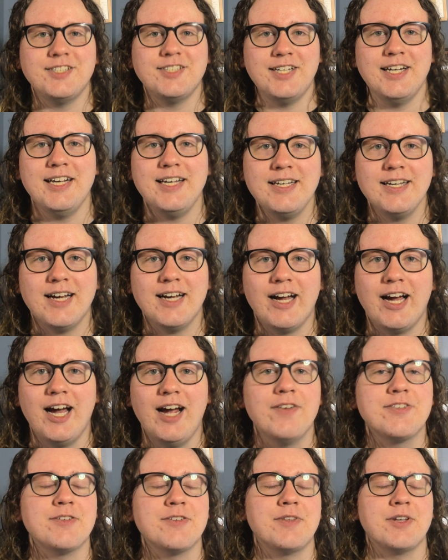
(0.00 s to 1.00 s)
Today, I
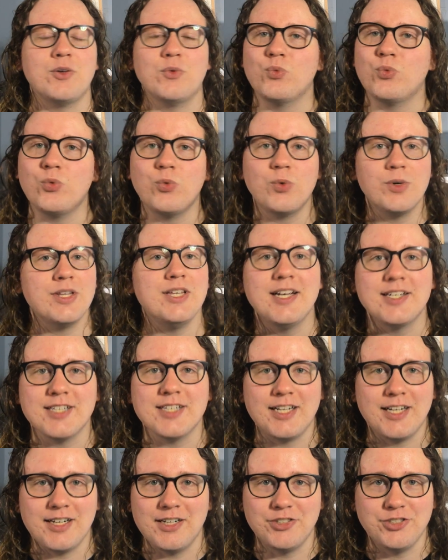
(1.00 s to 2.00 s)
have something really
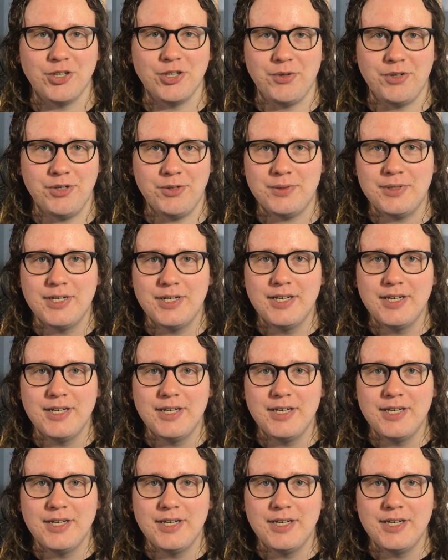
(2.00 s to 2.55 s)
exciting to show you.